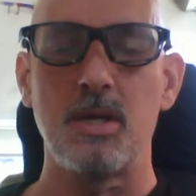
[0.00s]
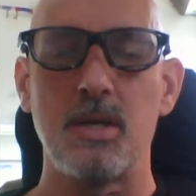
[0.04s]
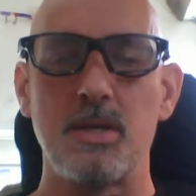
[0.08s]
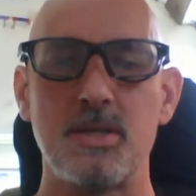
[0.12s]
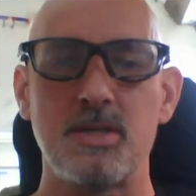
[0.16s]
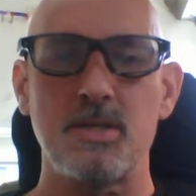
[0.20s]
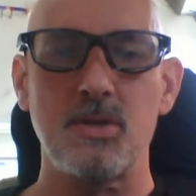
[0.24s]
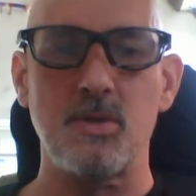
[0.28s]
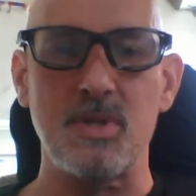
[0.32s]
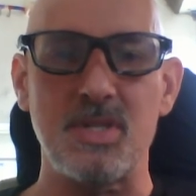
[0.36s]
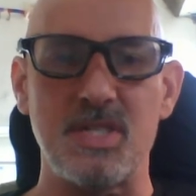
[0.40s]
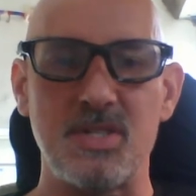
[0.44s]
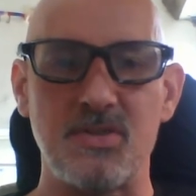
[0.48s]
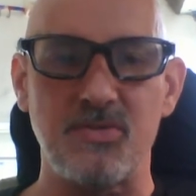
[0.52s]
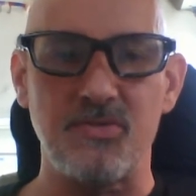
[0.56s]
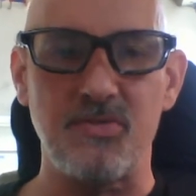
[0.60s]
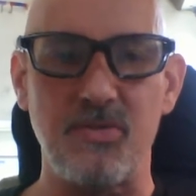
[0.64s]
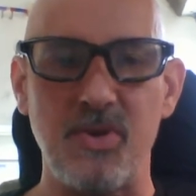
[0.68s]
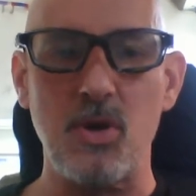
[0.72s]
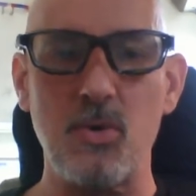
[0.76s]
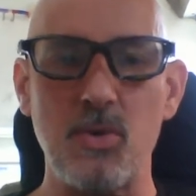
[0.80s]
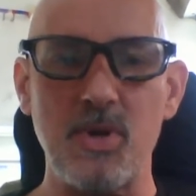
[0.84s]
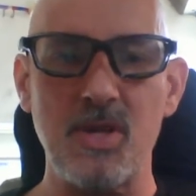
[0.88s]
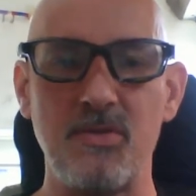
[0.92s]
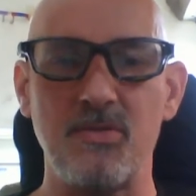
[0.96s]
So it's
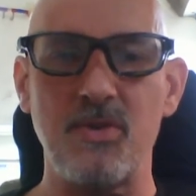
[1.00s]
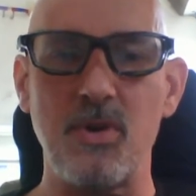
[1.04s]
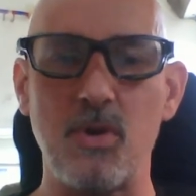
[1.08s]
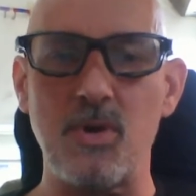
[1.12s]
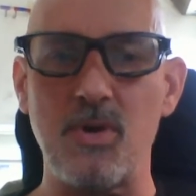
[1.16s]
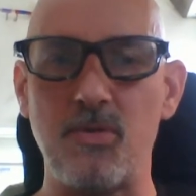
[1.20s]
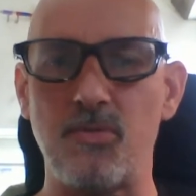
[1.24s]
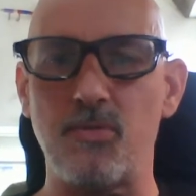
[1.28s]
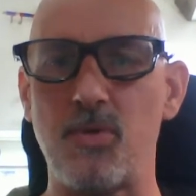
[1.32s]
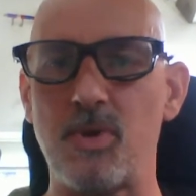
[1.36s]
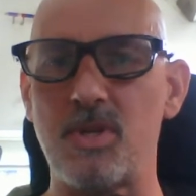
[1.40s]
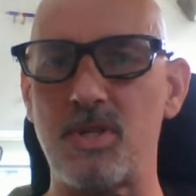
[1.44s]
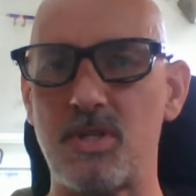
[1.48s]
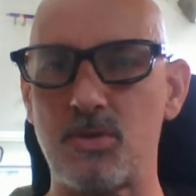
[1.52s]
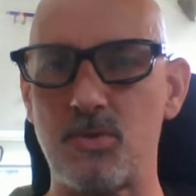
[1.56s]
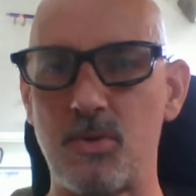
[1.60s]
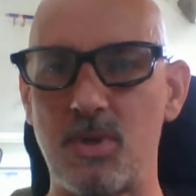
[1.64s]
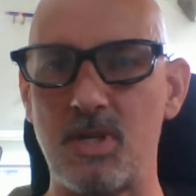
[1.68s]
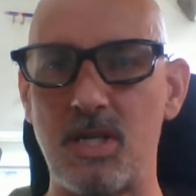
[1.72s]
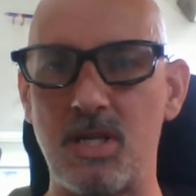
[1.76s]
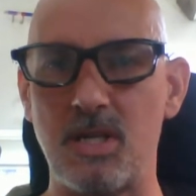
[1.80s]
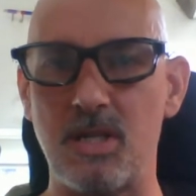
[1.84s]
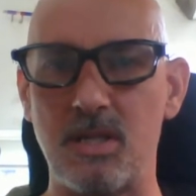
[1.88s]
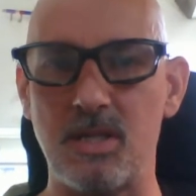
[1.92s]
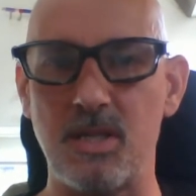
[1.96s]
very, very
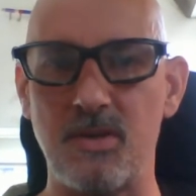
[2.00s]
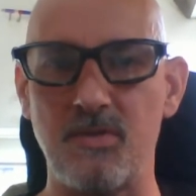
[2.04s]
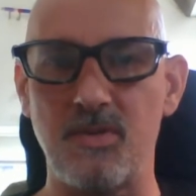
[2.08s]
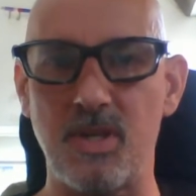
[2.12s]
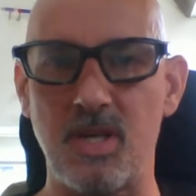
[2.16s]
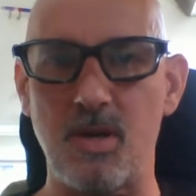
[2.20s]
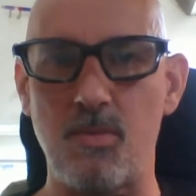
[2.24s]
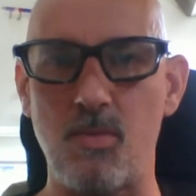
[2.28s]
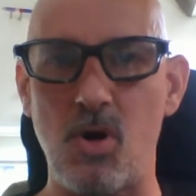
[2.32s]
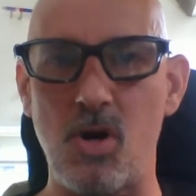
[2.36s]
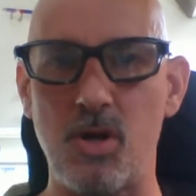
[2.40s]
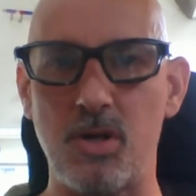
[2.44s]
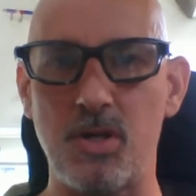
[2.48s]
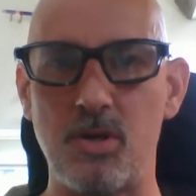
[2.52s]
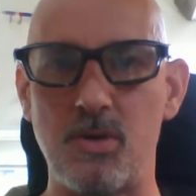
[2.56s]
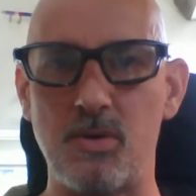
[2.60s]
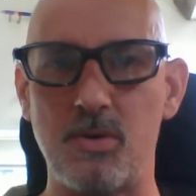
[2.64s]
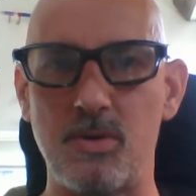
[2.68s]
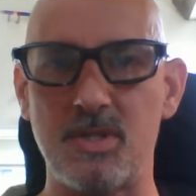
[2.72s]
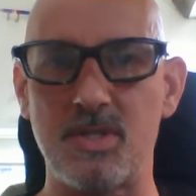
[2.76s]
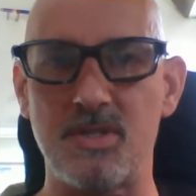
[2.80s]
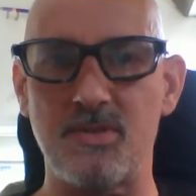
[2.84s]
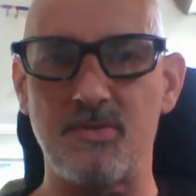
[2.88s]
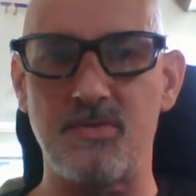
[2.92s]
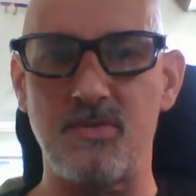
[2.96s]
frustrating living among you.
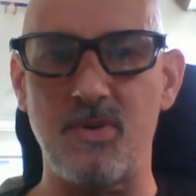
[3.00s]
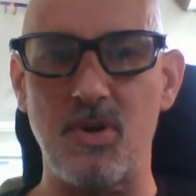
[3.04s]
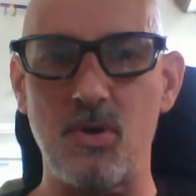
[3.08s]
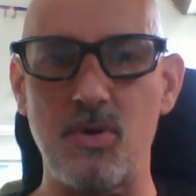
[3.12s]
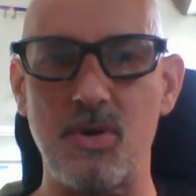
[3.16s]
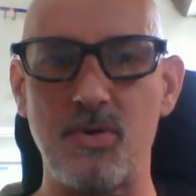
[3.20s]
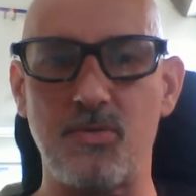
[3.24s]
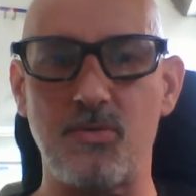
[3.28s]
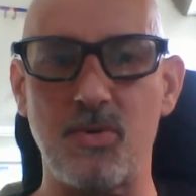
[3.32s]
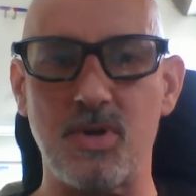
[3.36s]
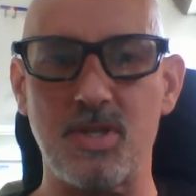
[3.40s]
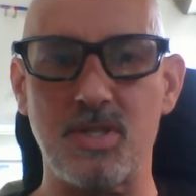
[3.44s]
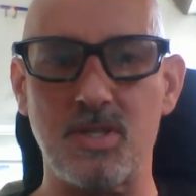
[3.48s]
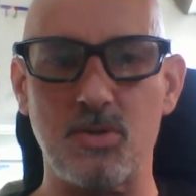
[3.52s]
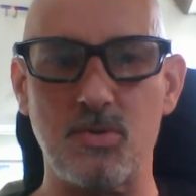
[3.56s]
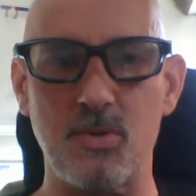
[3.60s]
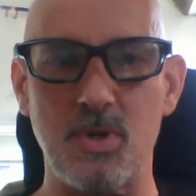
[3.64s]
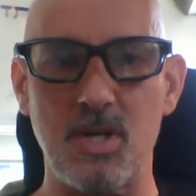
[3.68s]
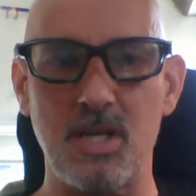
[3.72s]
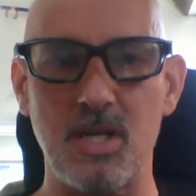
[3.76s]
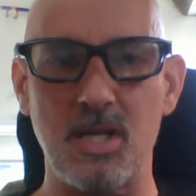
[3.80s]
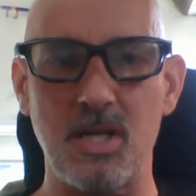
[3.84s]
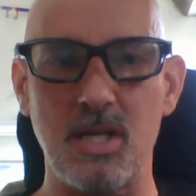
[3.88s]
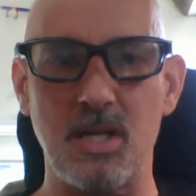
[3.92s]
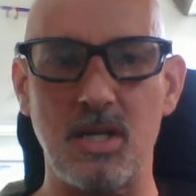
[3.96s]
It's very
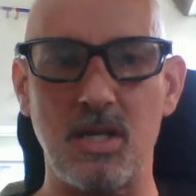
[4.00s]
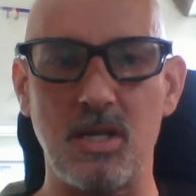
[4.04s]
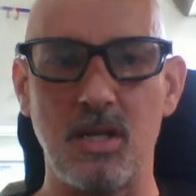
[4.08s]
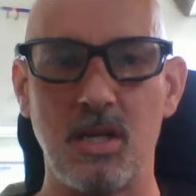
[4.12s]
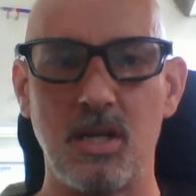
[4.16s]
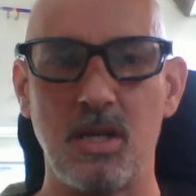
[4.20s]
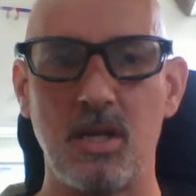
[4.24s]
frustrating